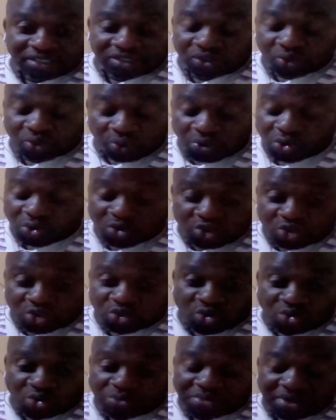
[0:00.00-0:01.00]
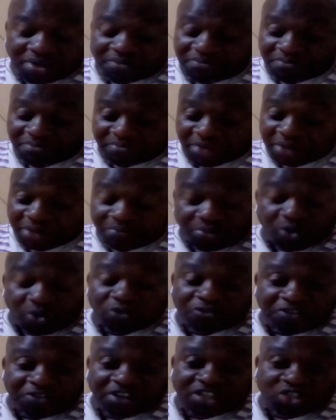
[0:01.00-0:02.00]
to those who may
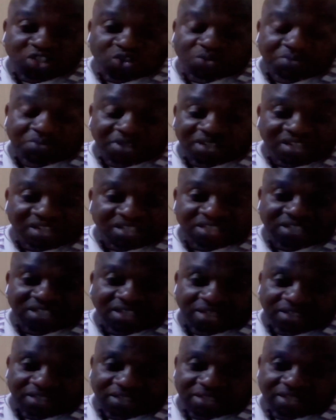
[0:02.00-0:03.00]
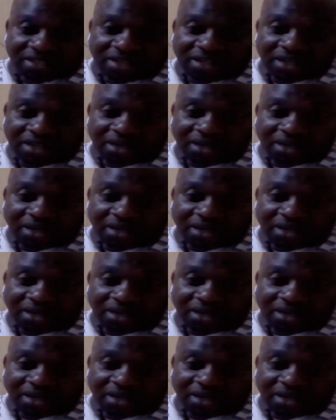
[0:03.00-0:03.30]
profess to be Christians,